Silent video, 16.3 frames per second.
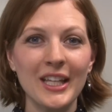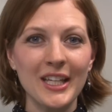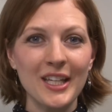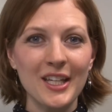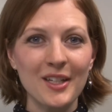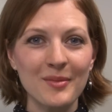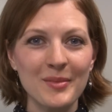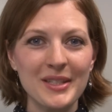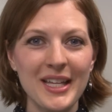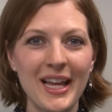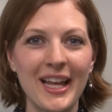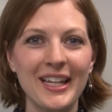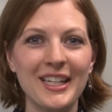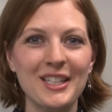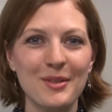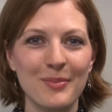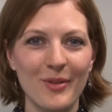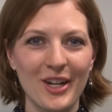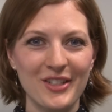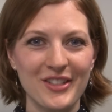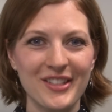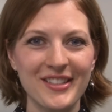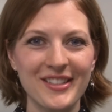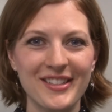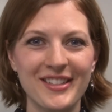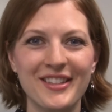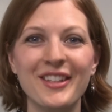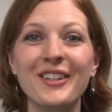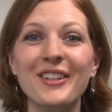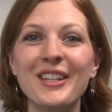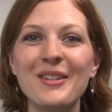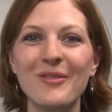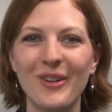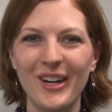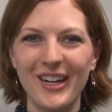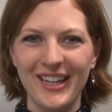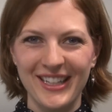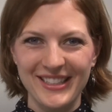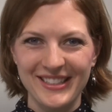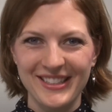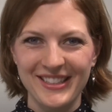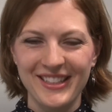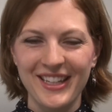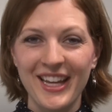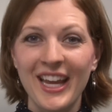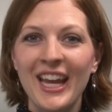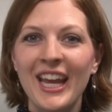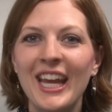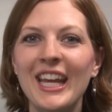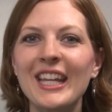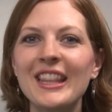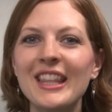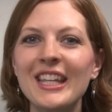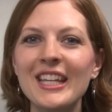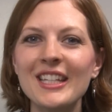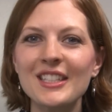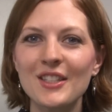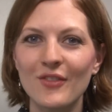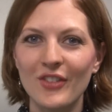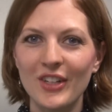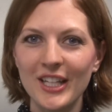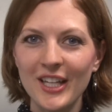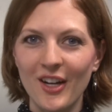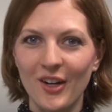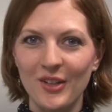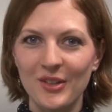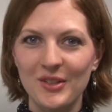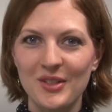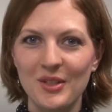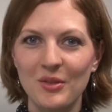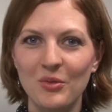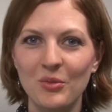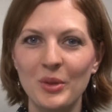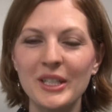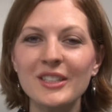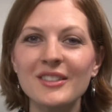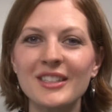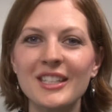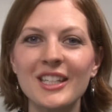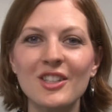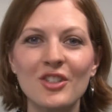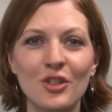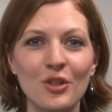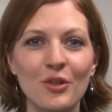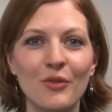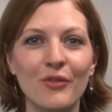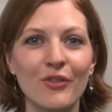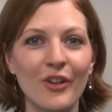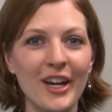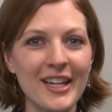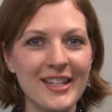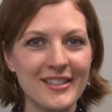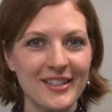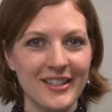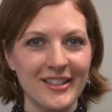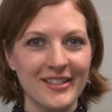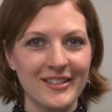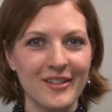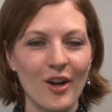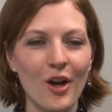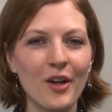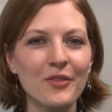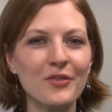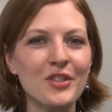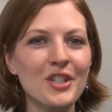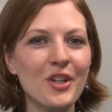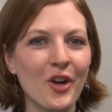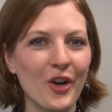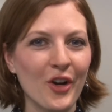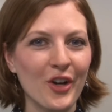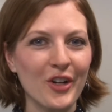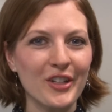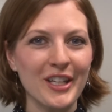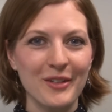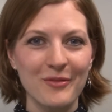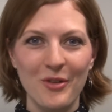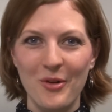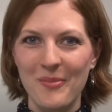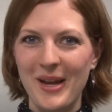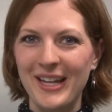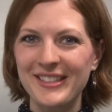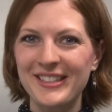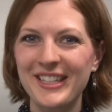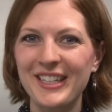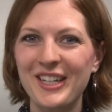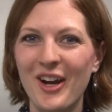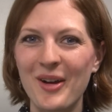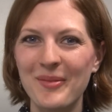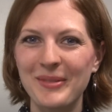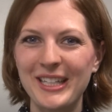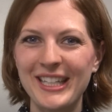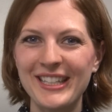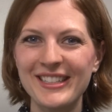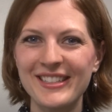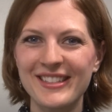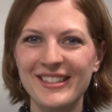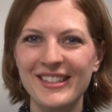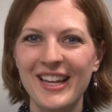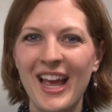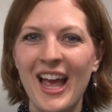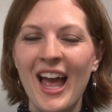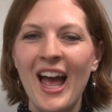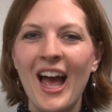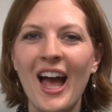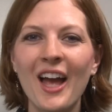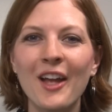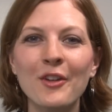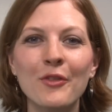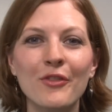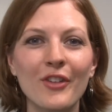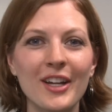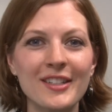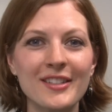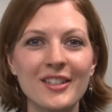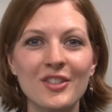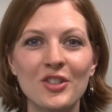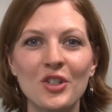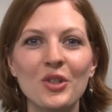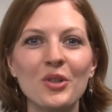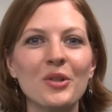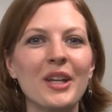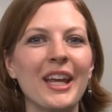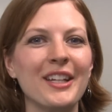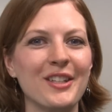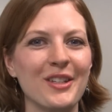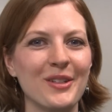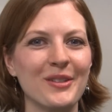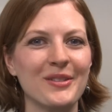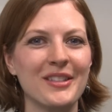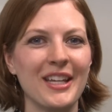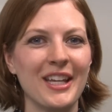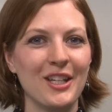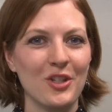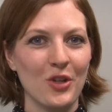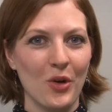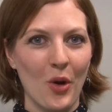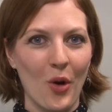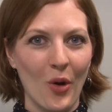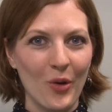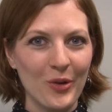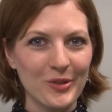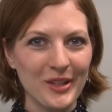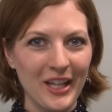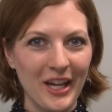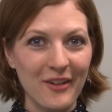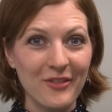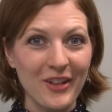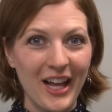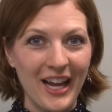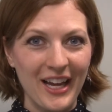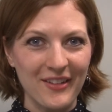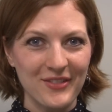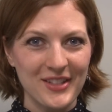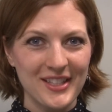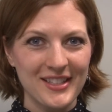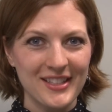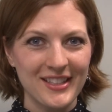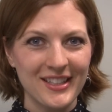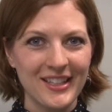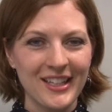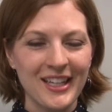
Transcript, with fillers: Idioms and Expressions thirty-one. In these videos, we'll teach you phrases often heard in romantic comedies and phrases you can use in your own love lives.